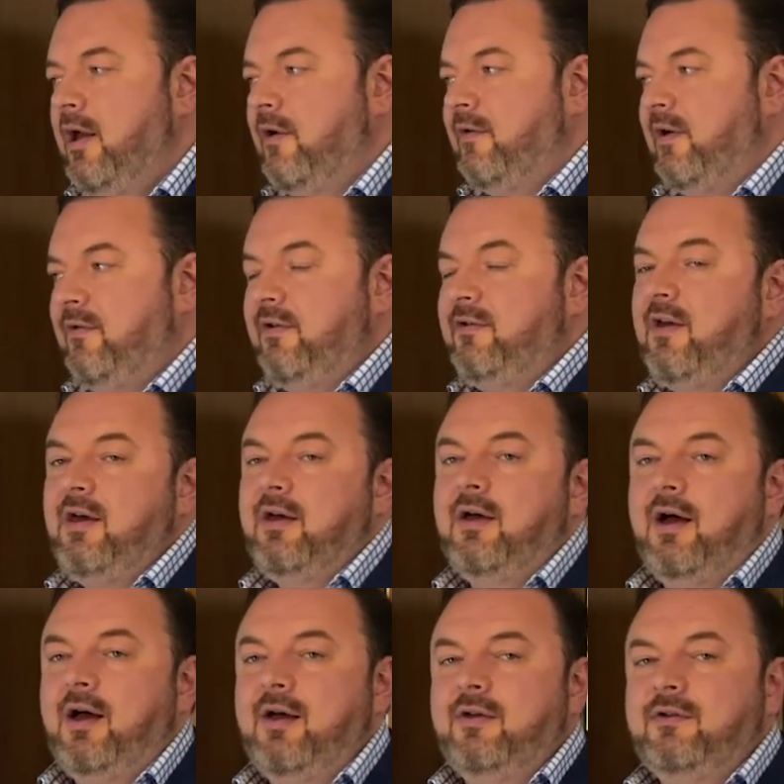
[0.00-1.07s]
For every 10
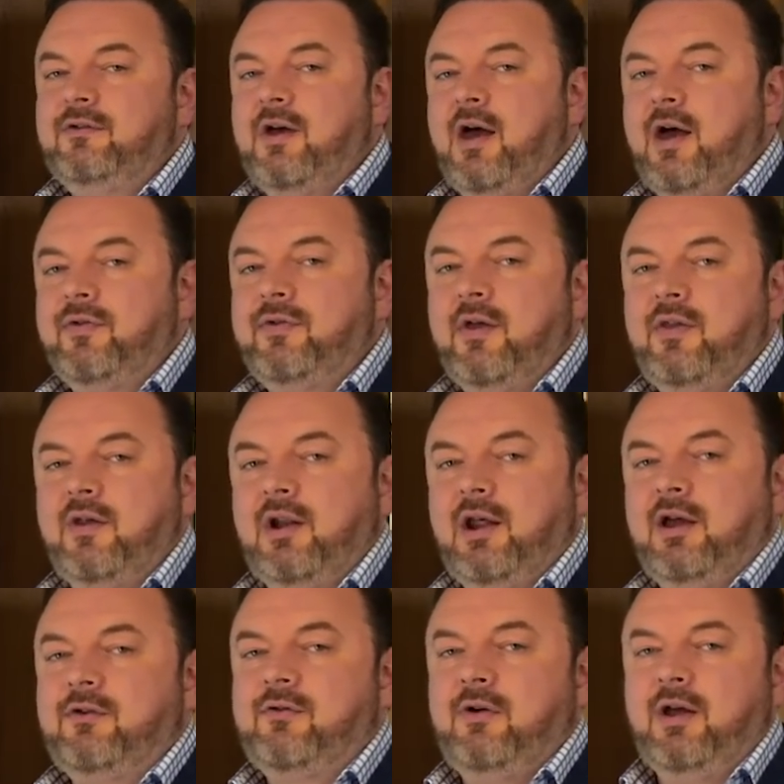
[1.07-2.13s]
cars out there that are
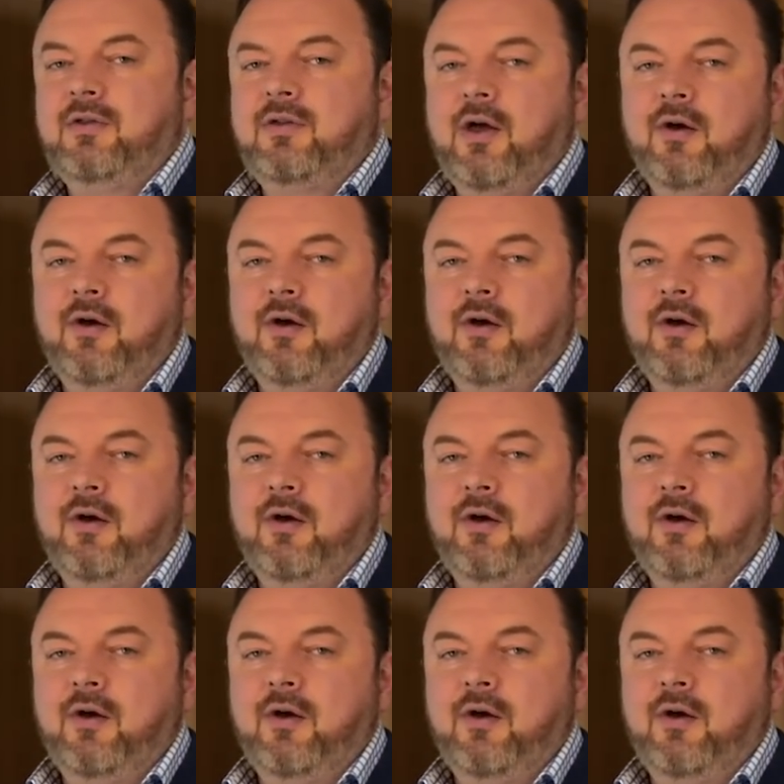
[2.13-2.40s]
electric,